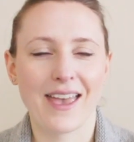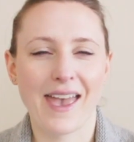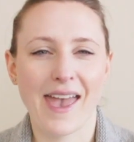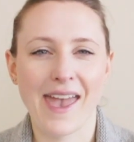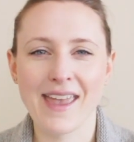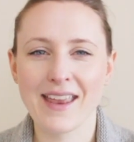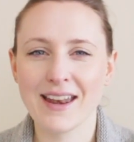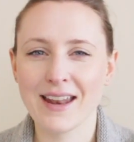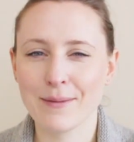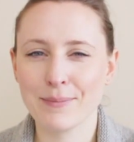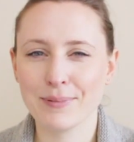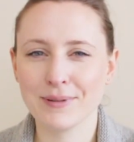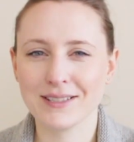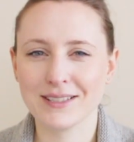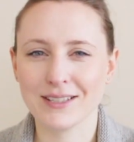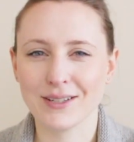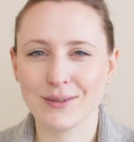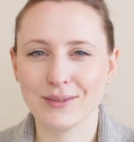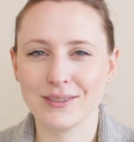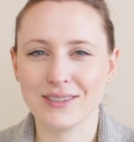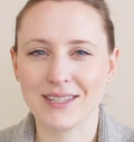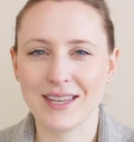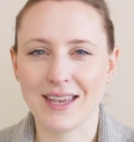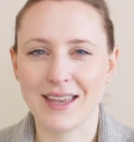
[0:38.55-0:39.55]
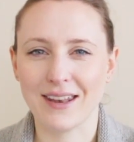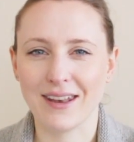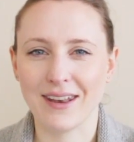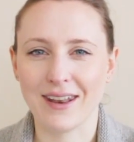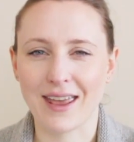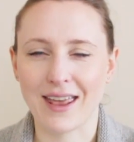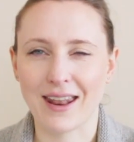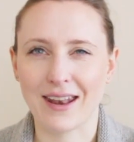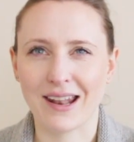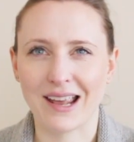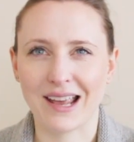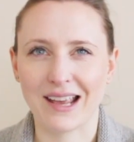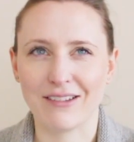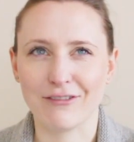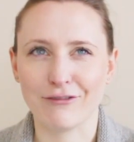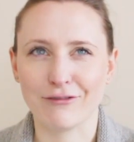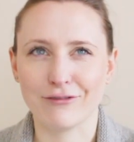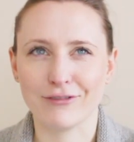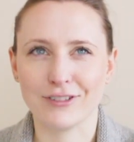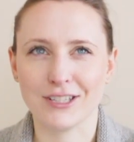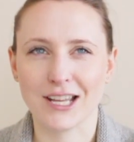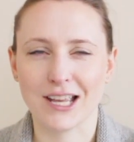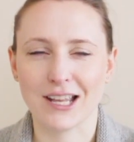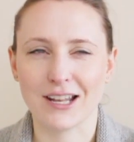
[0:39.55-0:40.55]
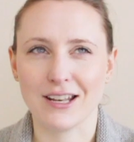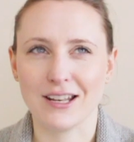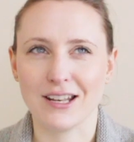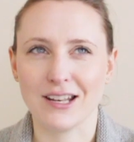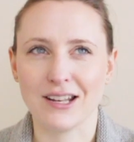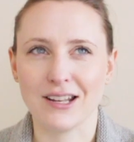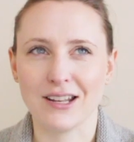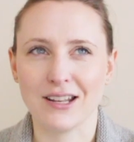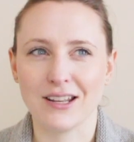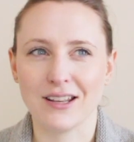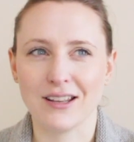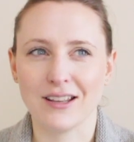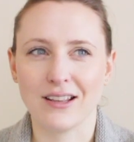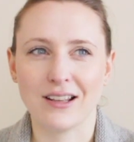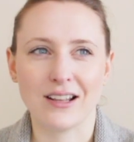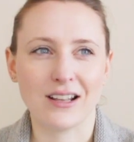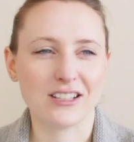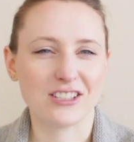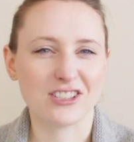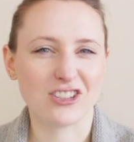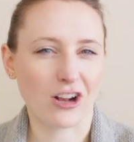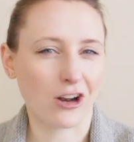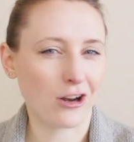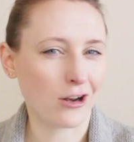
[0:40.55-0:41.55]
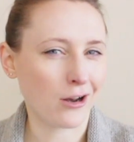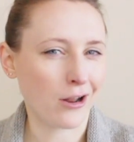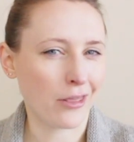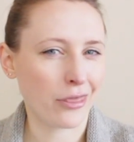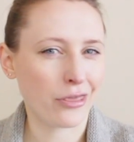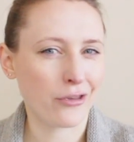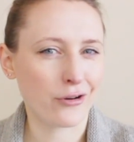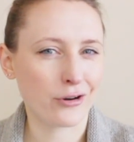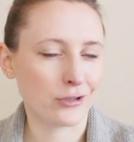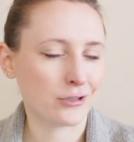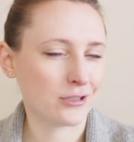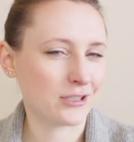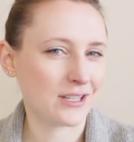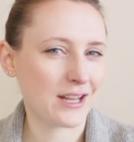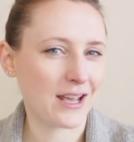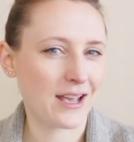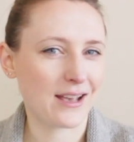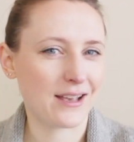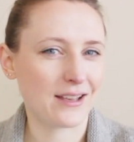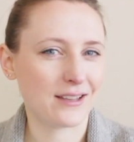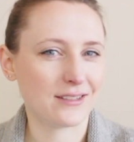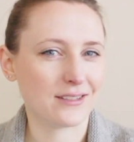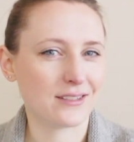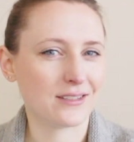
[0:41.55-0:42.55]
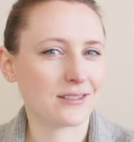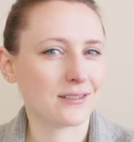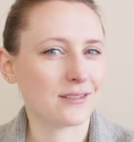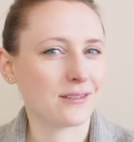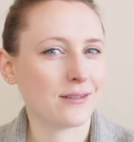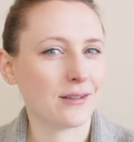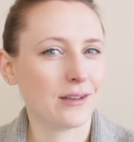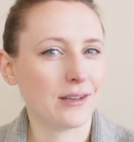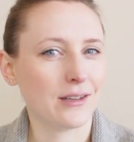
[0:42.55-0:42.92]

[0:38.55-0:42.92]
8 episodes in, and I've started on Thursdays,